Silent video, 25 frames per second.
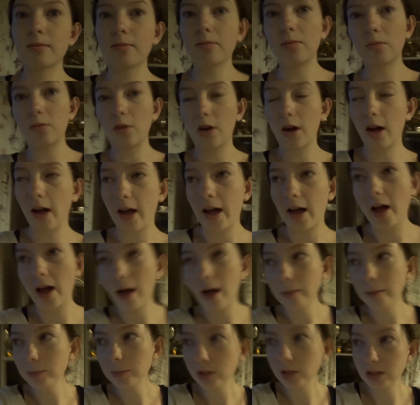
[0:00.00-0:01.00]
Right,
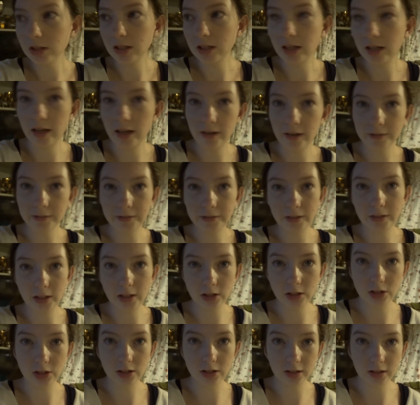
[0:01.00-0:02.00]
I'm gonna
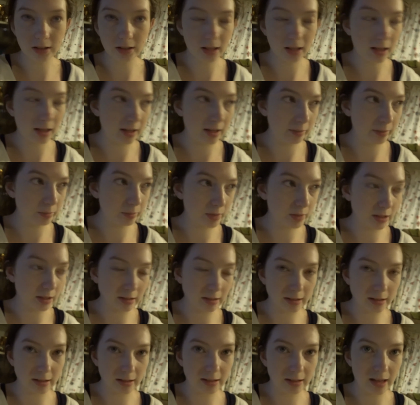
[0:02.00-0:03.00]
finish this clip because
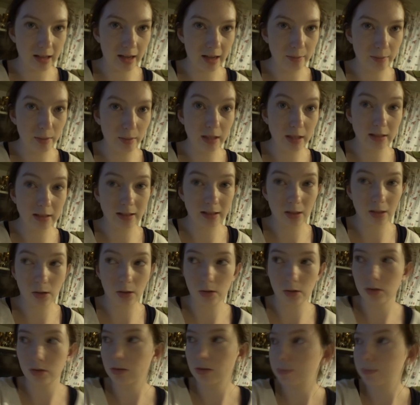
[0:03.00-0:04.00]
it's eight minutes
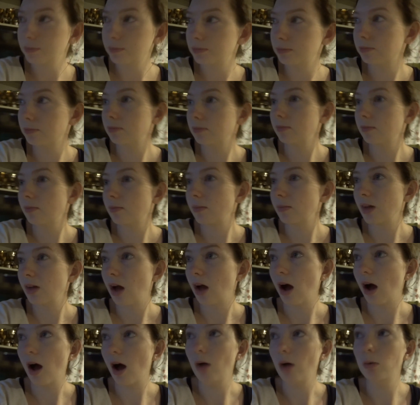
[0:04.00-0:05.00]
long.
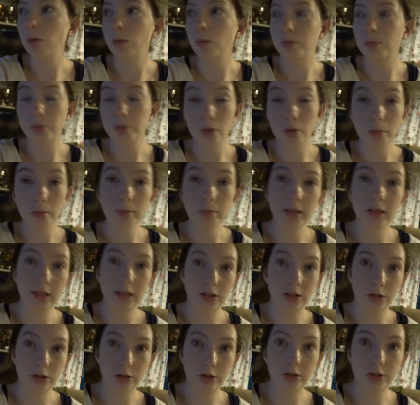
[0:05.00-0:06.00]
I will promptly
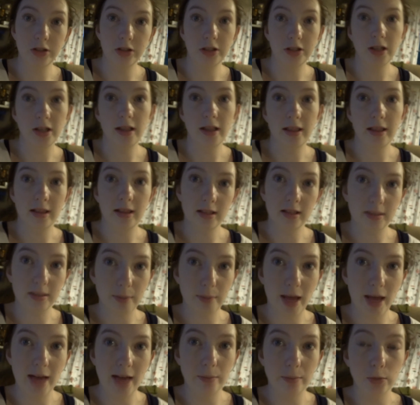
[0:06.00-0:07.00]
turn this
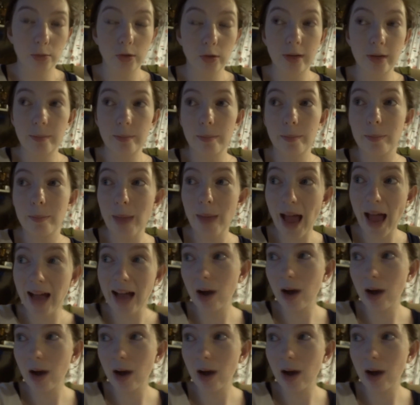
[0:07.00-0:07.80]
bad boy back